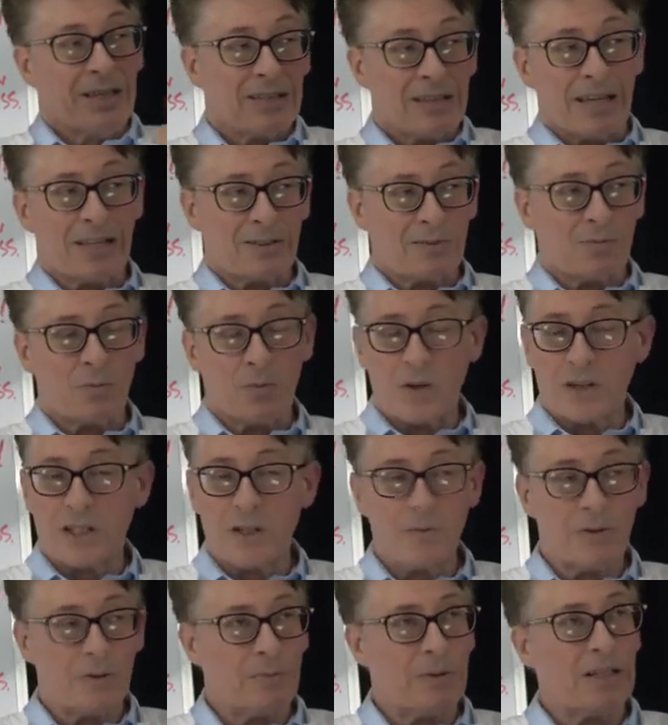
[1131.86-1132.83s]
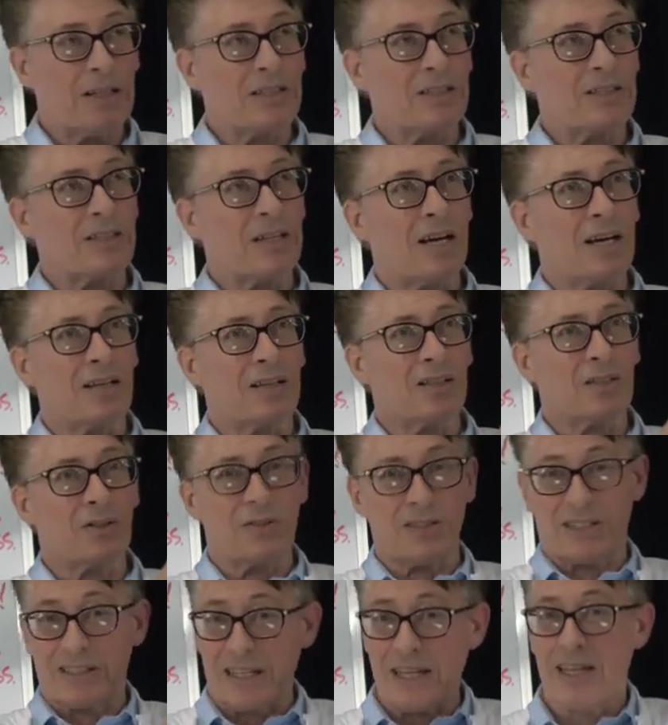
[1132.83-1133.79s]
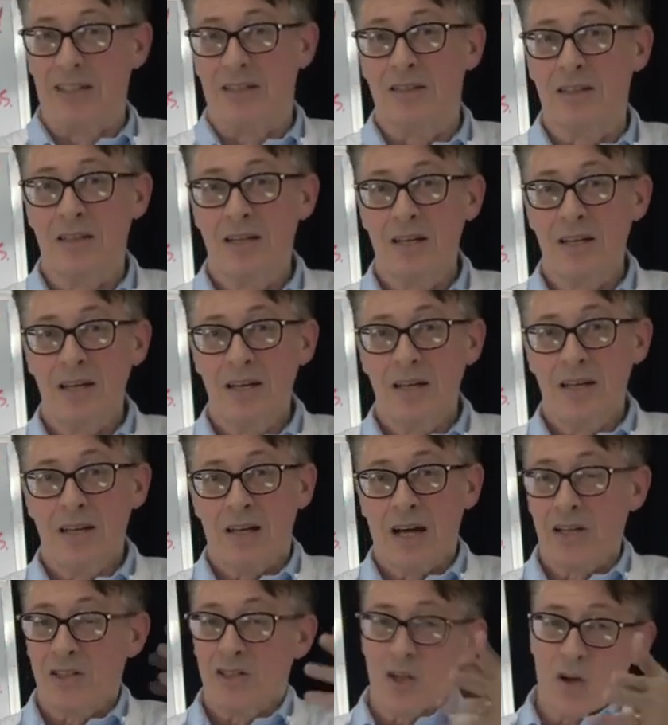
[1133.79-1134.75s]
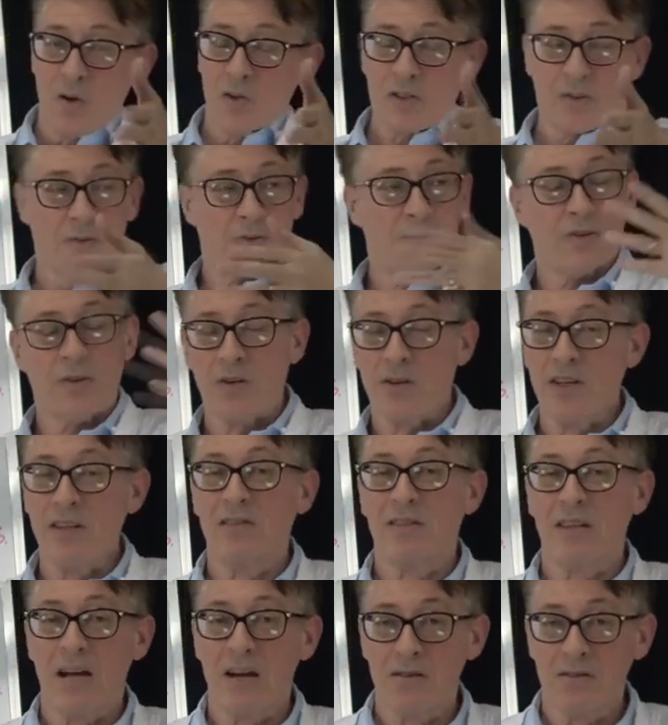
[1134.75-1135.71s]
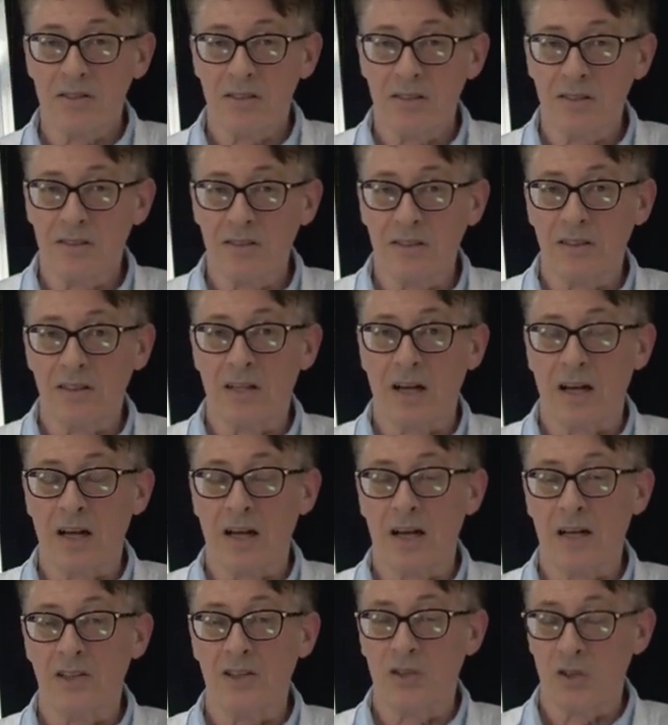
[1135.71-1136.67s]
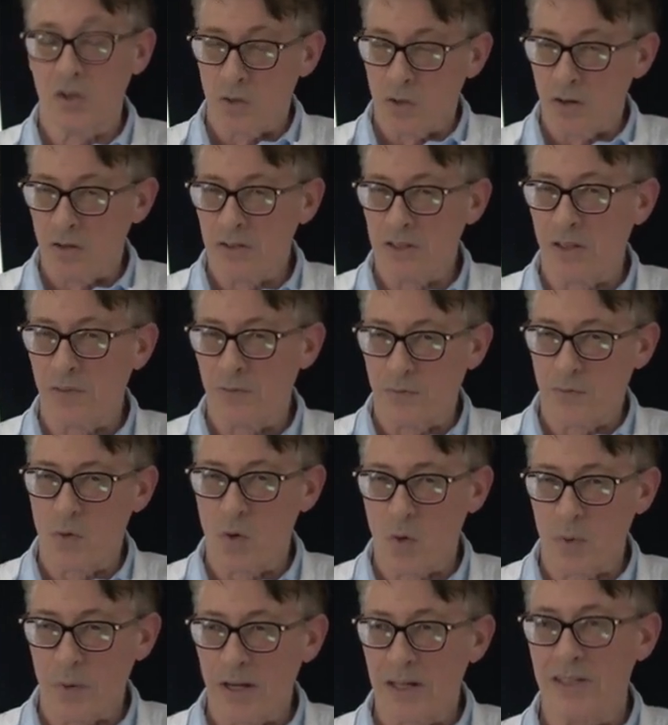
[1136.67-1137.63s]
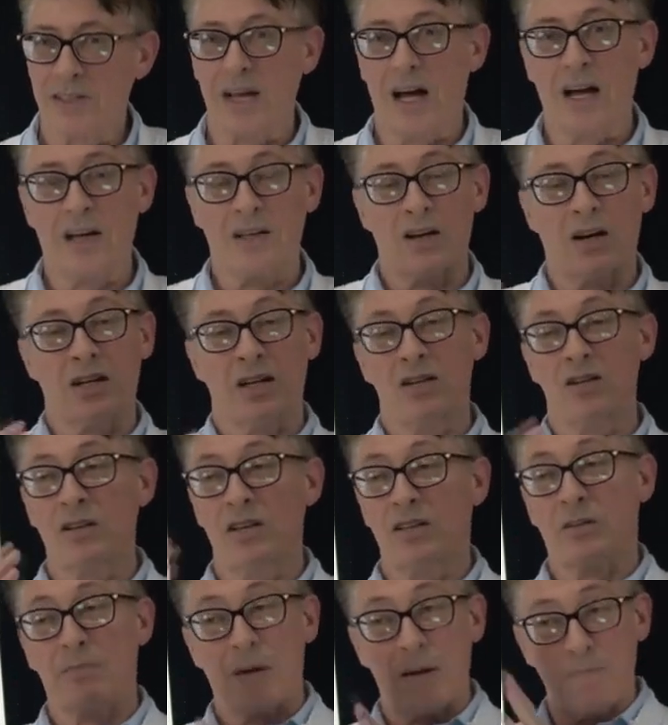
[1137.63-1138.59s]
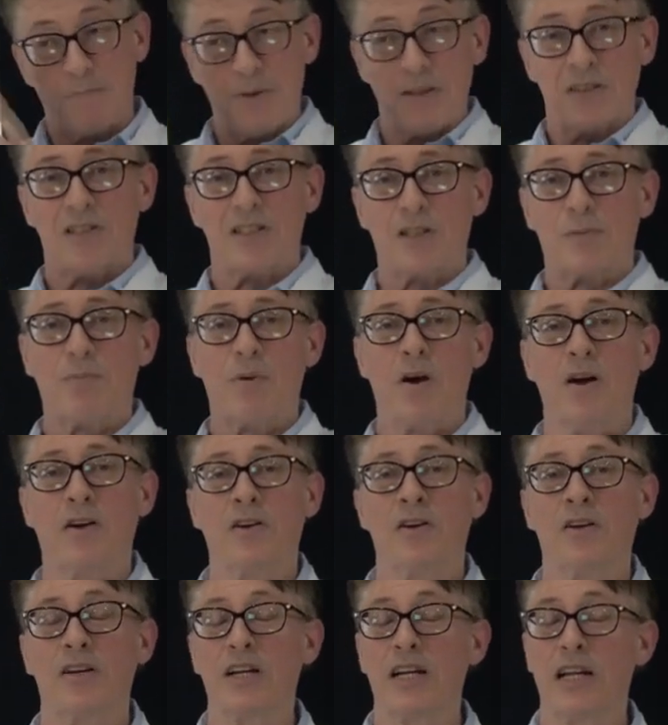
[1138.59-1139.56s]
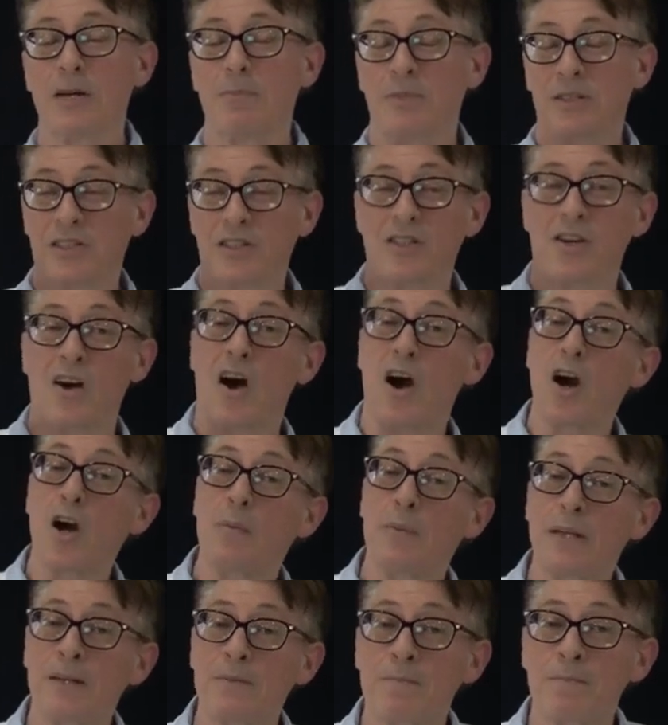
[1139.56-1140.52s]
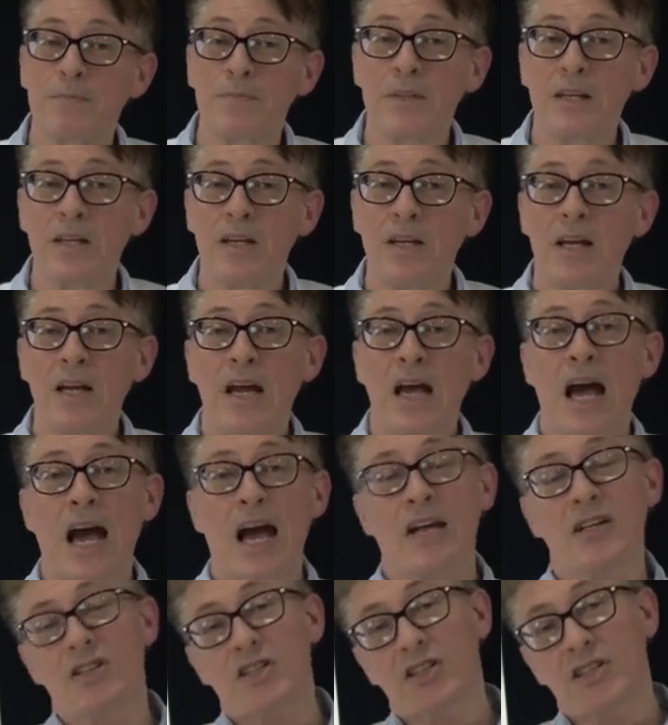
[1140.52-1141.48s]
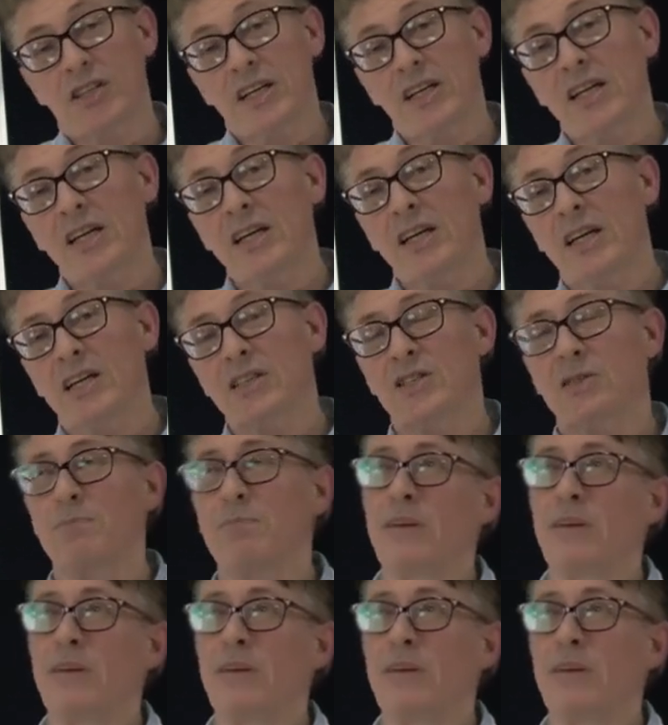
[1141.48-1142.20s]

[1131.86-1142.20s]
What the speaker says: like working with me is Sandra. I told you, 30,000 euros in 4 weeks. I got another, my business partner, her name is Carmen, and she has